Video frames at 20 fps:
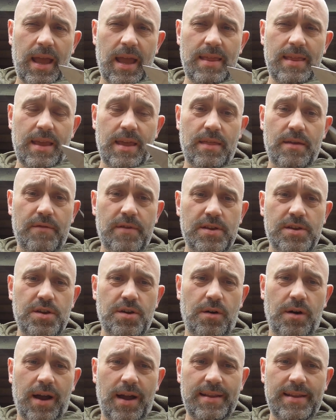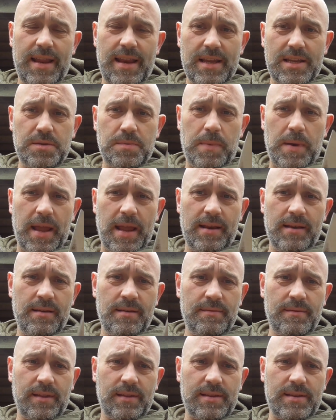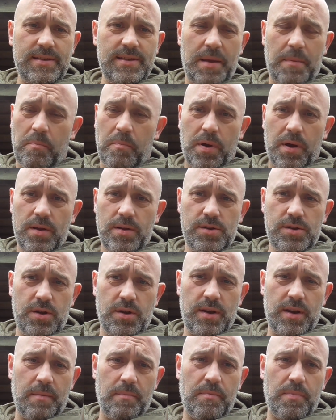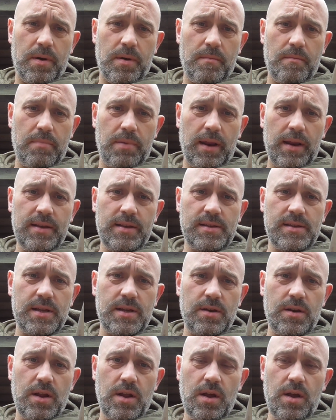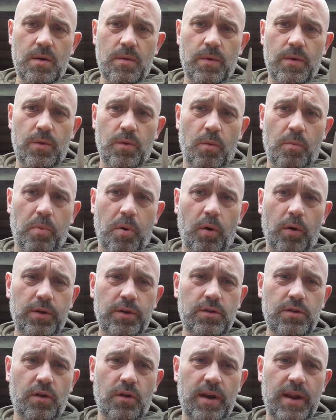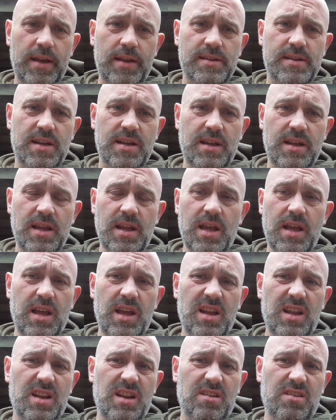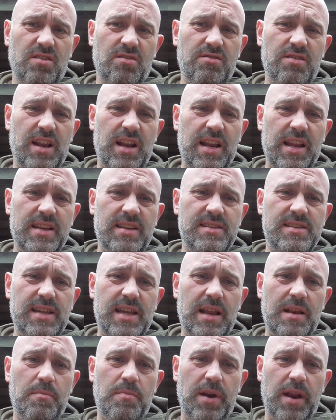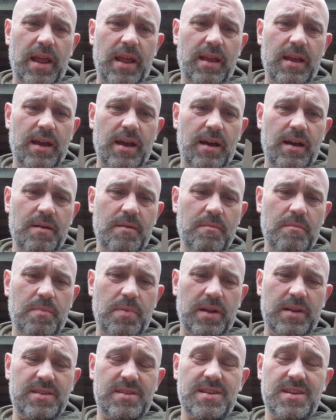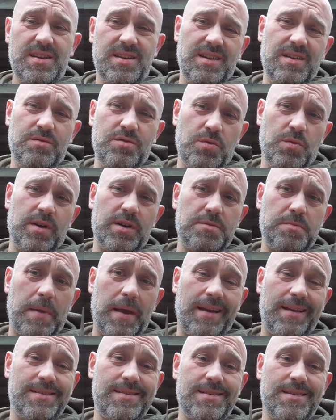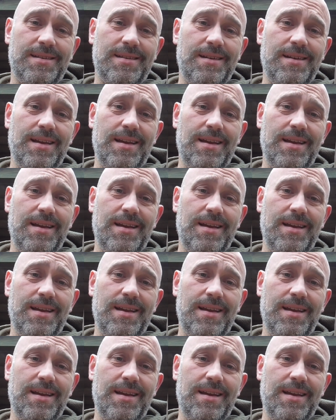In the other video I did explain that the tip turned up blunt with no point on it. Not really a deal breaker, but you do expect